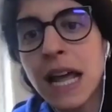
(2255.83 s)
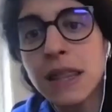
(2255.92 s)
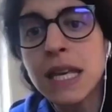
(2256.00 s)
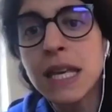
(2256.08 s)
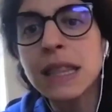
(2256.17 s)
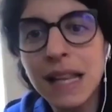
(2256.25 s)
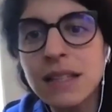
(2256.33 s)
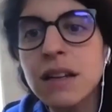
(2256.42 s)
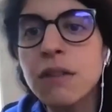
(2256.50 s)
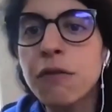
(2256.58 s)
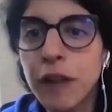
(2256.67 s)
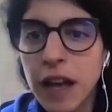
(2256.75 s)
And I think that's an
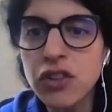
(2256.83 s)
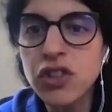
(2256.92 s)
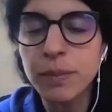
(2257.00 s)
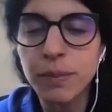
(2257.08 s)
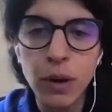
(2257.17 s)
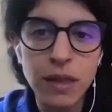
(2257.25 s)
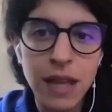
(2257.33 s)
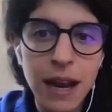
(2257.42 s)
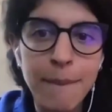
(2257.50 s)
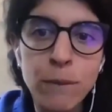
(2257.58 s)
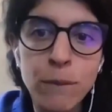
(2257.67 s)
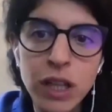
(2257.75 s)
inflection point
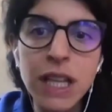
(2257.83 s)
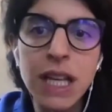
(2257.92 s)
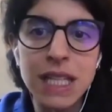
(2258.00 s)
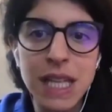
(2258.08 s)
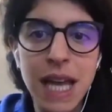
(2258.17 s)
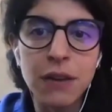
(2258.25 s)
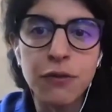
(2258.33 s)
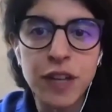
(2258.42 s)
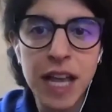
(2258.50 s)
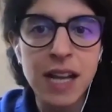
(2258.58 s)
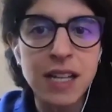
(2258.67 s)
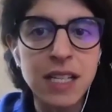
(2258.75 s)
that I'm really excited for
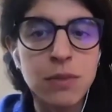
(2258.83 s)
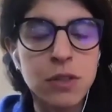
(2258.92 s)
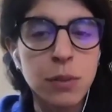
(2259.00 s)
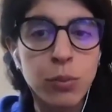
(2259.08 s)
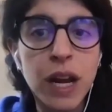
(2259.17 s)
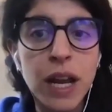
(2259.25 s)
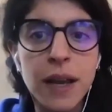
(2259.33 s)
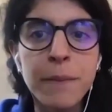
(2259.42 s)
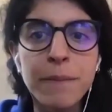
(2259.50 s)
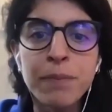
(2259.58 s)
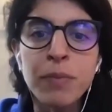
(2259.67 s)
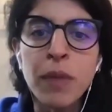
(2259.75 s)
data teams to bring.
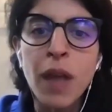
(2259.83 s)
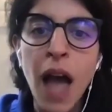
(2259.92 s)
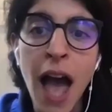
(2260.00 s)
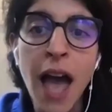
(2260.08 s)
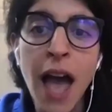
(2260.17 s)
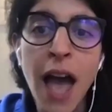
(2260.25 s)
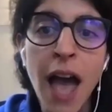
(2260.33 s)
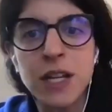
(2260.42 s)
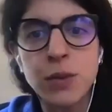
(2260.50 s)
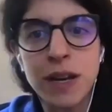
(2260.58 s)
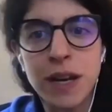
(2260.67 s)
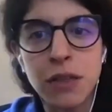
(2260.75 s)
I hope
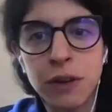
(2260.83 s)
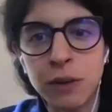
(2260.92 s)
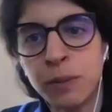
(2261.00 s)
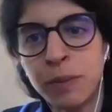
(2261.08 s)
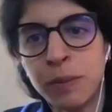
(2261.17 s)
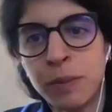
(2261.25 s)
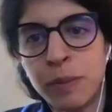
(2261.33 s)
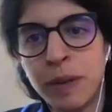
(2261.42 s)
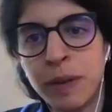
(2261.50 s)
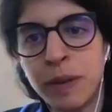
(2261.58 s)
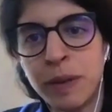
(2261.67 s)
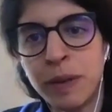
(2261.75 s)
2023 will be
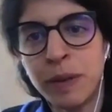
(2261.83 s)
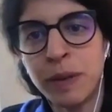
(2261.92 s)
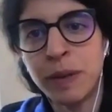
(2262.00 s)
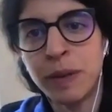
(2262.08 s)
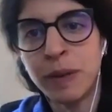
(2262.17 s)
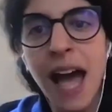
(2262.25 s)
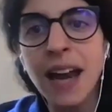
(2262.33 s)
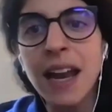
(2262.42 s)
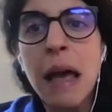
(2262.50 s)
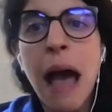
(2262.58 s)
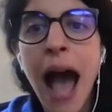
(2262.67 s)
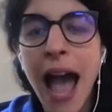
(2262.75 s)
the year that we see that.
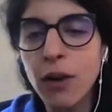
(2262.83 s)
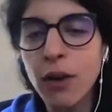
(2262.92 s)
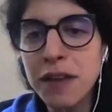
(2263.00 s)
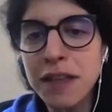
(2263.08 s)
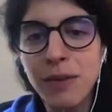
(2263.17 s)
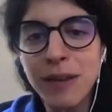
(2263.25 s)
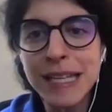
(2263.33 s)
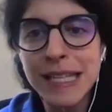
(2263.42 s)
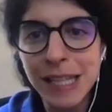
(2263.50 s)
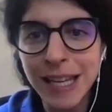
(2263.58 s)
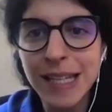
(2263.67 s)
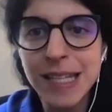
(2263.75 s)
I don't think that we can
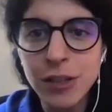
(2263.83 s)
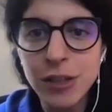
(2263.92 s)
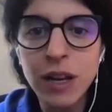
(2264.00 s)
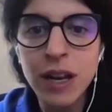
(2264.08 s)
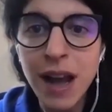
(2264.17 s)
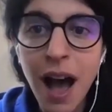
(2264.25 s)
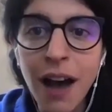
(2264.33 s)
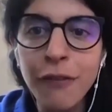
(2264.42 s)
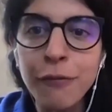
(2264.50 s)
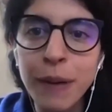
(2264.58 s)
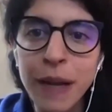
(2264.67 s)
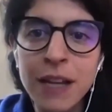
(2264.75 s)
see it soon
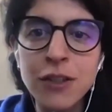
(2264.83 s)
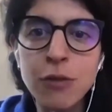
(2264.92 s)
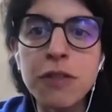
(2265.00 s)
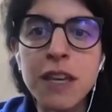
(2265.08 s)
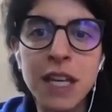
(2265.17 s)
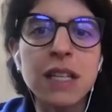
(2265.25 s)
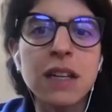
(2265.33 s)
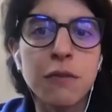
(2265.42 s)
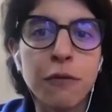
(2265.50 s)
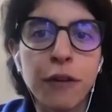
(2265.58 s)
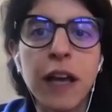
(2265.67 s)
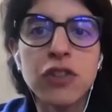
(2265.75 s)
enough, but I do think it's an
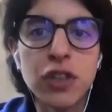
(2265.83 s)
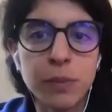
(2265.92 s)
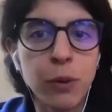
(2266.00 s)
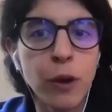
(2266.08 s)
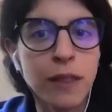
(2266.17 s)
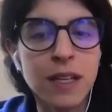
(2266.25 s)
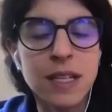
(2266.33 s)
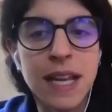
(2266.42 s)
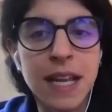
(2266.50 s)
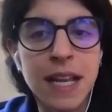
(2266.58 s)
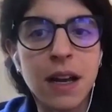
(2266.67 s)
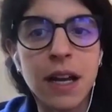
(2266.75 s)
inflection point that the
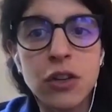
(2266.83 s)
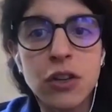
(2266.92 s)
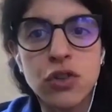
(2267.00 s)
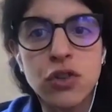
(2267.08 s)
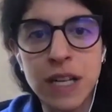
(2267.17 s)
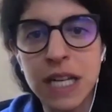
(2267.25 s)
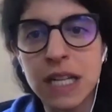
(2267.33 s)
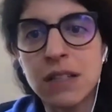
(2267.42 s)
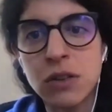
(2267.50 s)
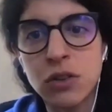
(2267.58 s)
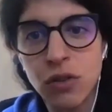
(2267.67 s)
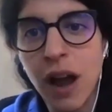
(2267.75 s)
data industry needs
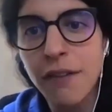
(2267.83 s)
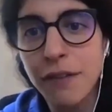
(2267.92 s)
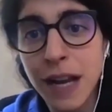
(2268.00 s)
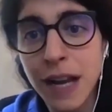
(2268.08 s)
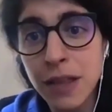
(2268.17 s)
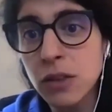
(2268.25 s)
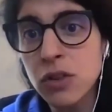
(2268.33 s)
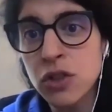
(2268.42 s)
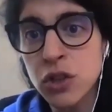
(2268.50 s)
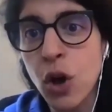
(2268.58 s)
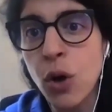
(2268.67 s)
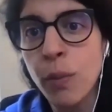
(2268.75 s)
to drive. And I think there's
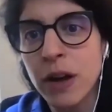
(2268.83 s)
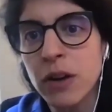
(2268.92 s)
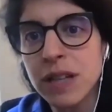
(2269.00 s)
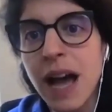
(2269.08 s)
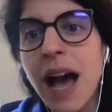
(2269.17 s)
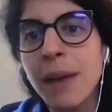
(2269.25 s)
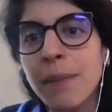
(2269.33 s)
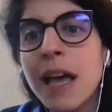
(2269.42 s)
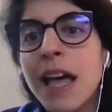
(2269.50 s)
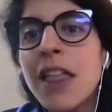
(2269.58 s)
no better time